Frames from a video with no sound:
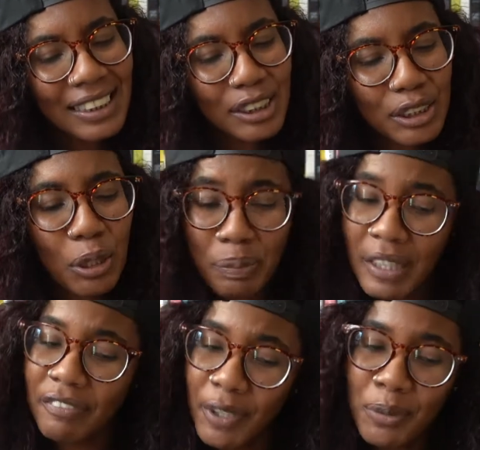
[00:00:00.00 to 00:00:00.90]
Just hope
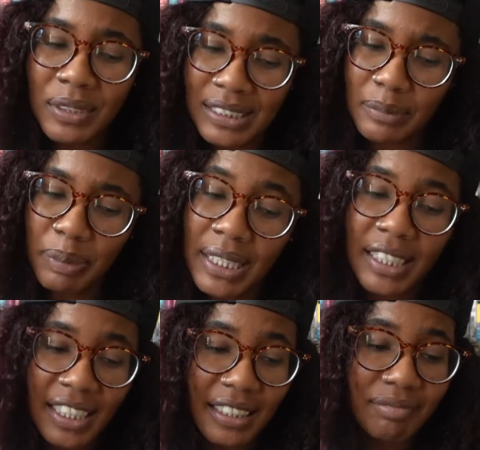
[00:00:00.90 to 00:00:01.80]
that phone doesn't ping
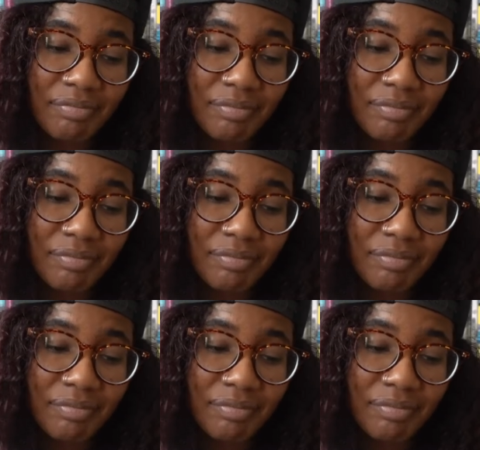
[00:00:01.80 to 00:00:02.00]
again.